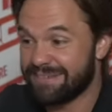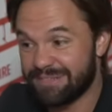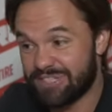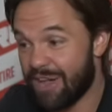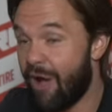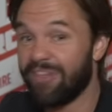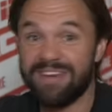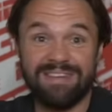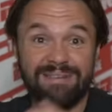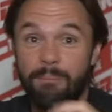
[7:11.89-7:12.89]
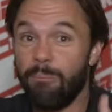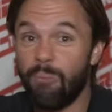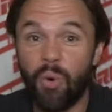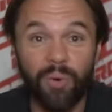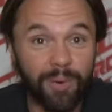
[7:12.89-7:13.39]
Solid,
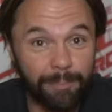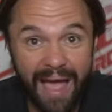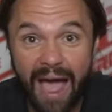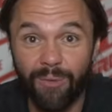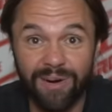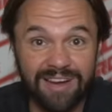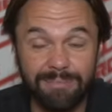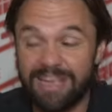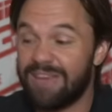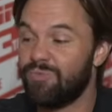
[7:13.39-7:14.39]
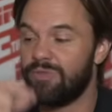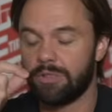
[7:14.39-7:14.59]
more power coming in.